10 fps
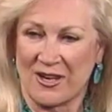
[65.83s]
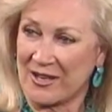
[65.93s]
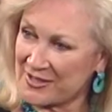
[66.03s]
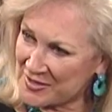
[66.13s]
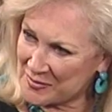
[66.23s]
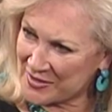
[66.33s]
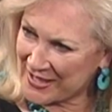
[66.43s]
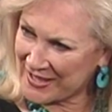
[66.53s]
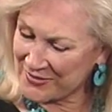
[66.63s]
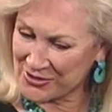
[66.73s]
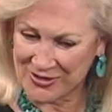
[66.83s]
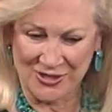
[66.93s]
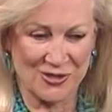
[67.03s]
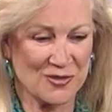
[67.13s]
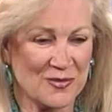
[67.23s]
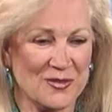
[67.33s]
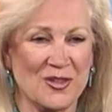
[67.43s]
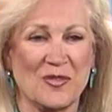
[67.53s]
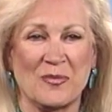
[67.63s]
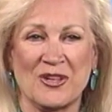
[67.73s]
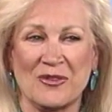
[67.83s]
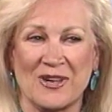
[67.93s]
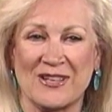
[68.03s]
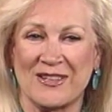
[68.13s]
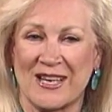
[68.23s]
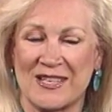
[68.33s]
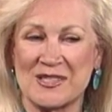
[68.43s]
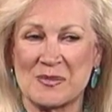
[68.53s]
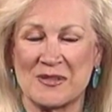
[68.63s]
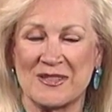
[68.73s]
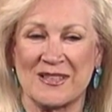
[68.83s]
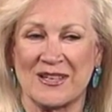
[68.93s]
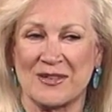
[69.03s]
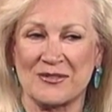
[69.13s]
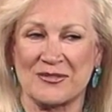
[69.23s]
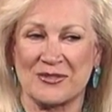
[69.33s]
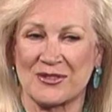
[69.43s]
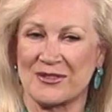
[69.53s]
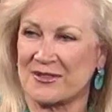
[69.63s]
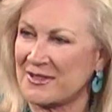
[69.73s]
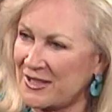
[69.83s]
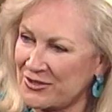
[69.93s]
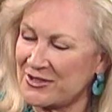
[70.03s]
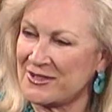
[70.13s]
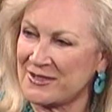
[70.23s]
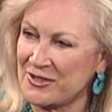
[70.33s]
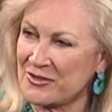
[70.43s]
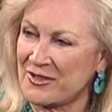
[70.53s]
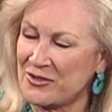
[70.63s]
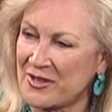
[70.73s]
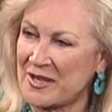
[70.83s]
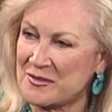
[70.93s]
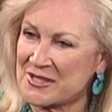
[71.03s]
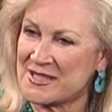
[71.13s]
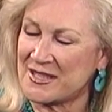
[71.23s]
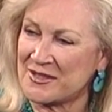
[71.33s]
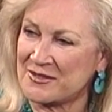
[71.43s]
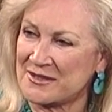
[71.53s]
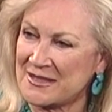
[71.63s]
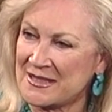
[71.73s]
awesome to have you here. You've been around Aspen now for how long? You came to town?